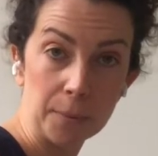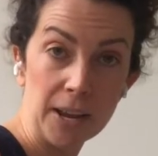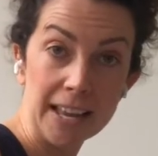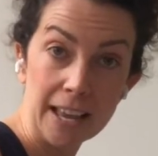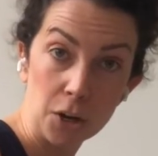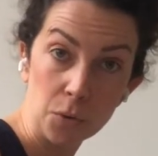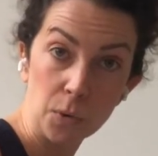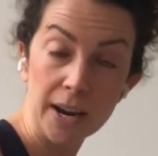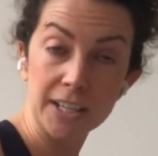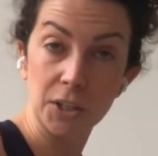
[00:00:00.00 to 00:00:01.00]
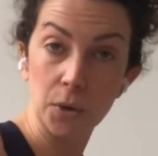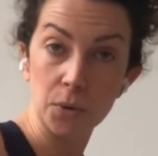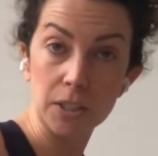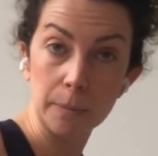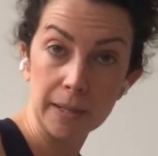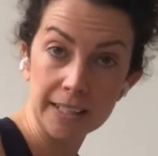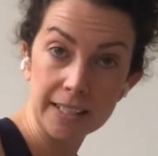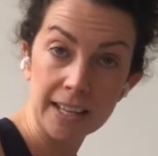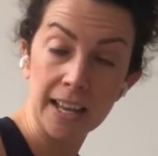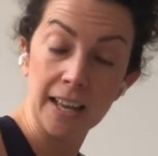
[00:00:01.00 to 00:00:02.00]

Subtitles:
we get greater core stability.